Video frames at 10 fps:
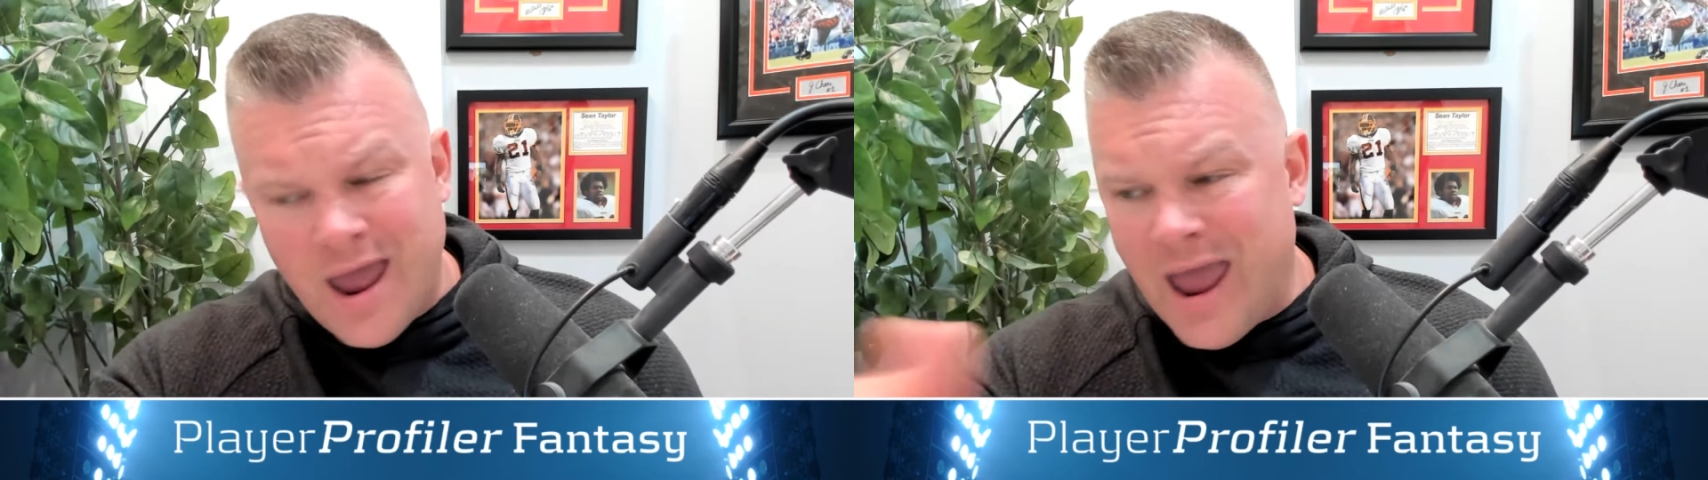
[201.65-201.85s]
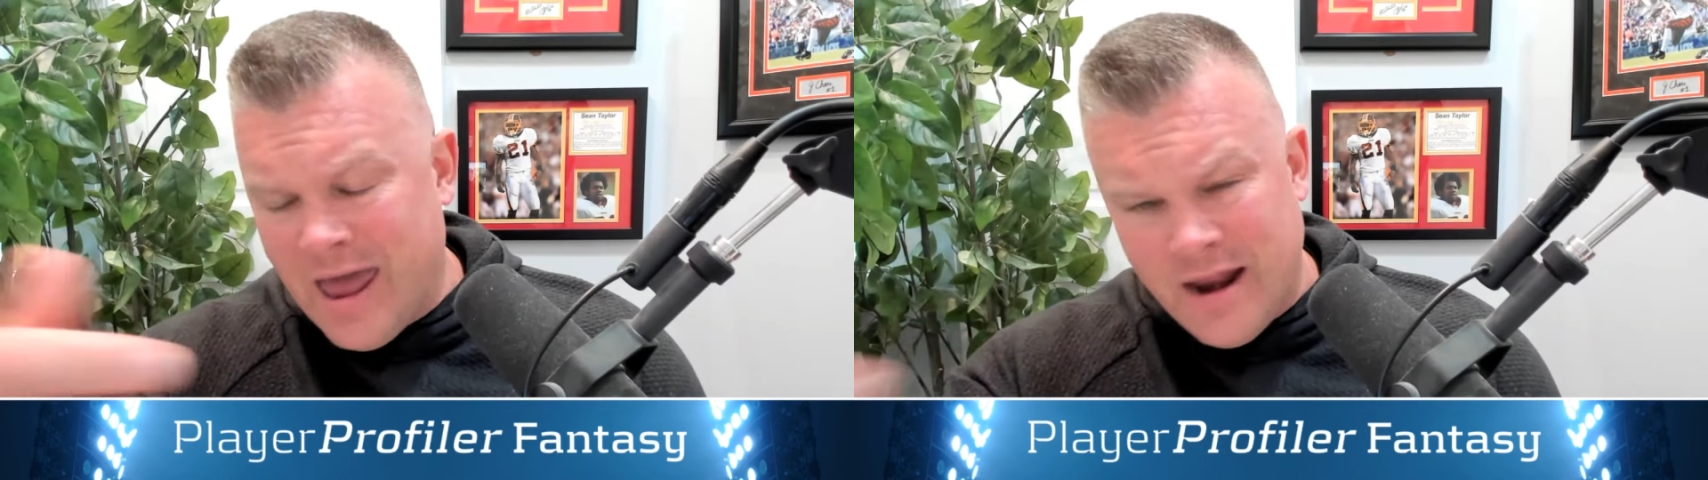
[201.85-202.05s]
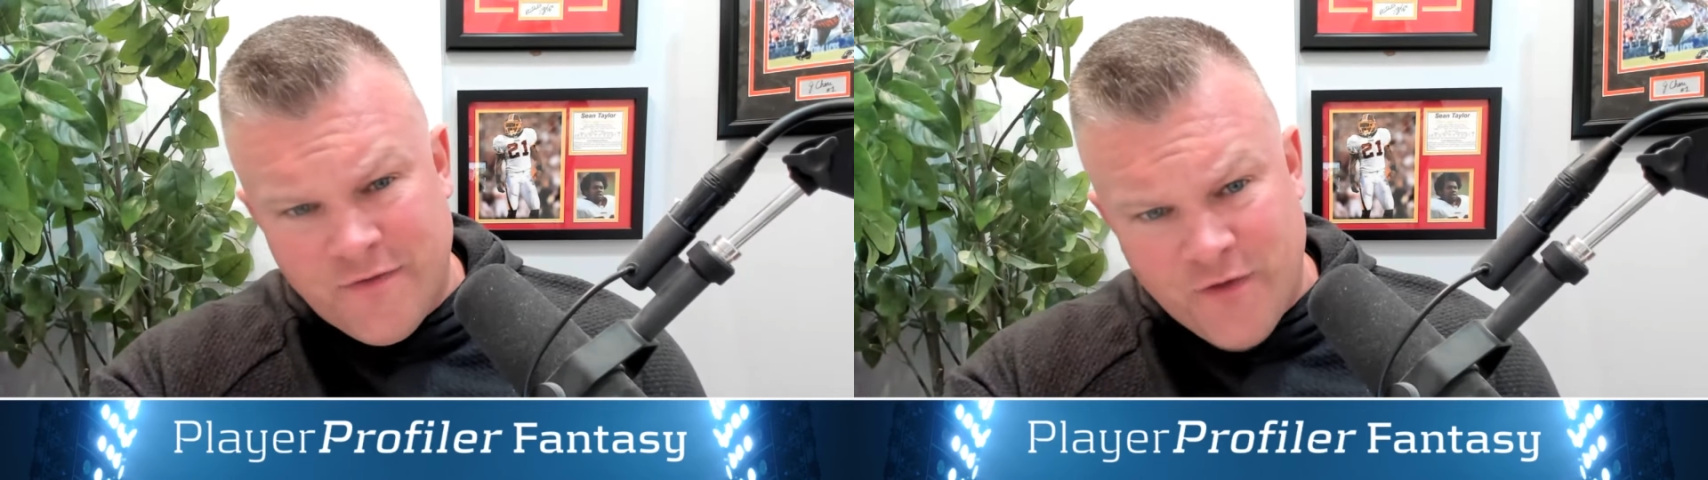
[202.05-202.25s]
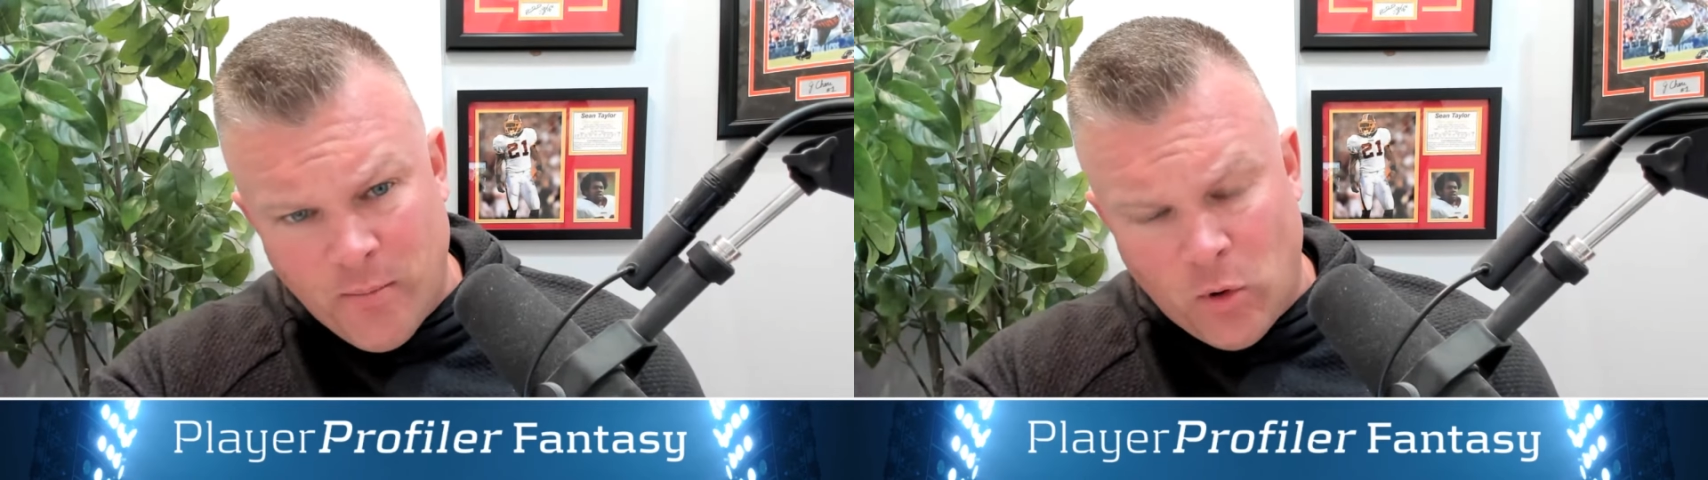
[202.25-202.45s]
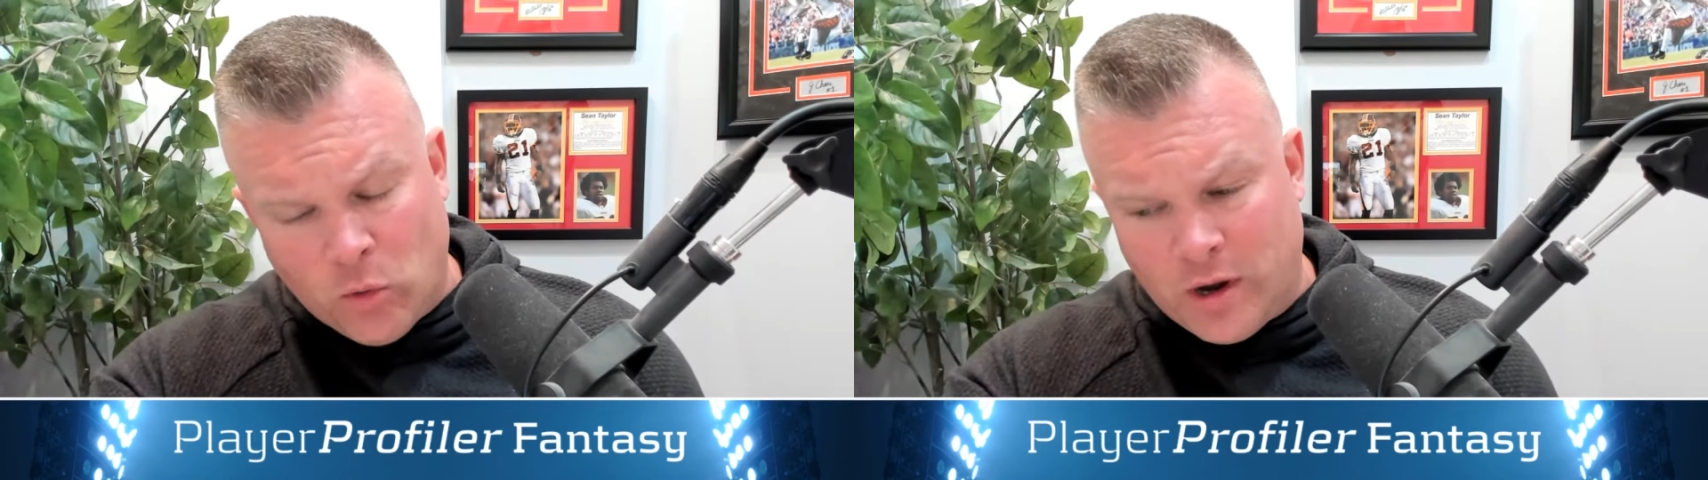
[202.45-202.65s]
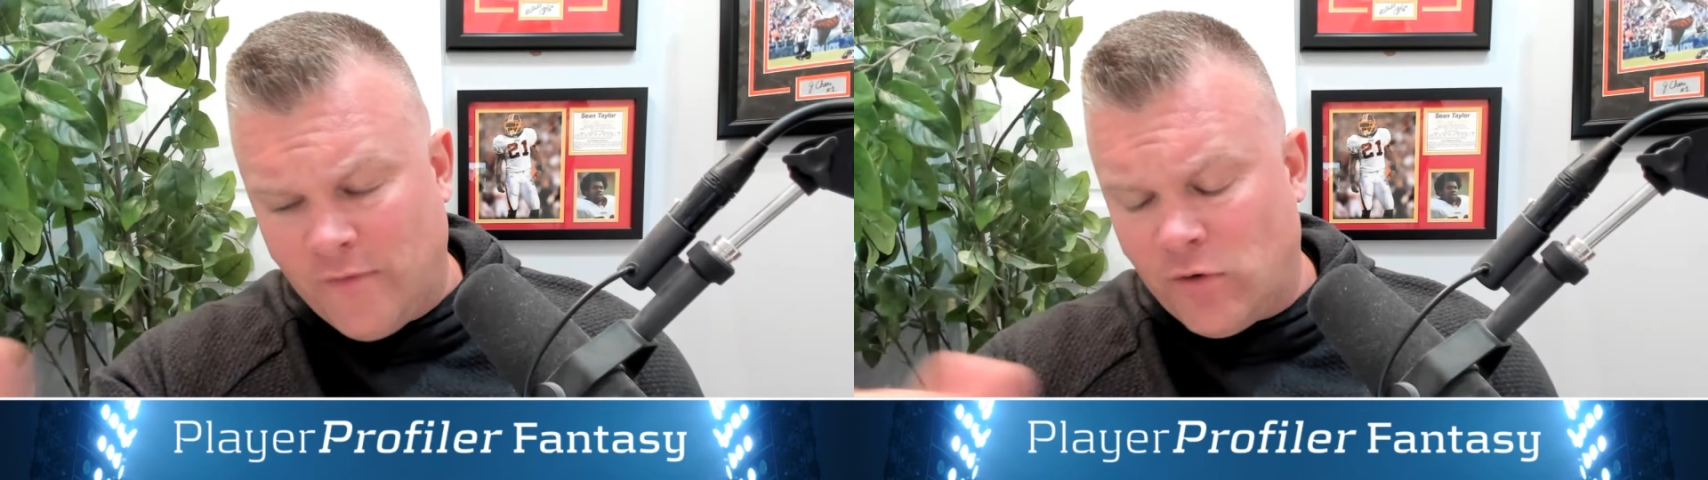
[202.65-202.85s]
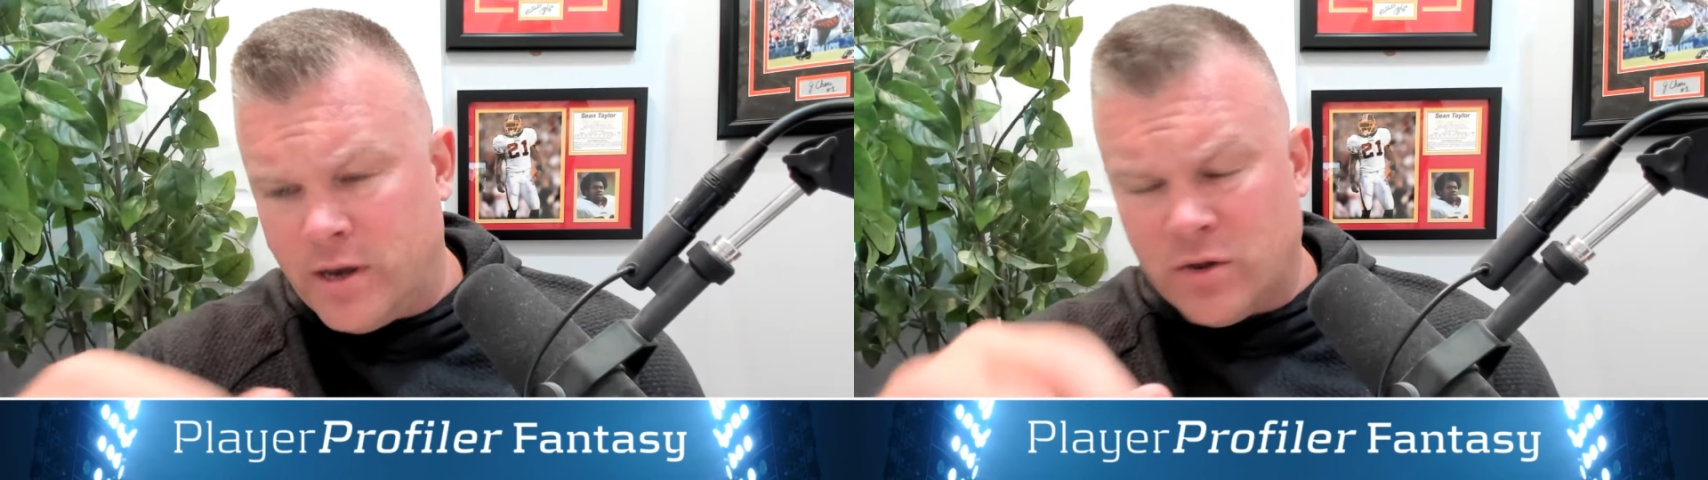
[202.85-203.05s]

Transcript: and a fumble recovery.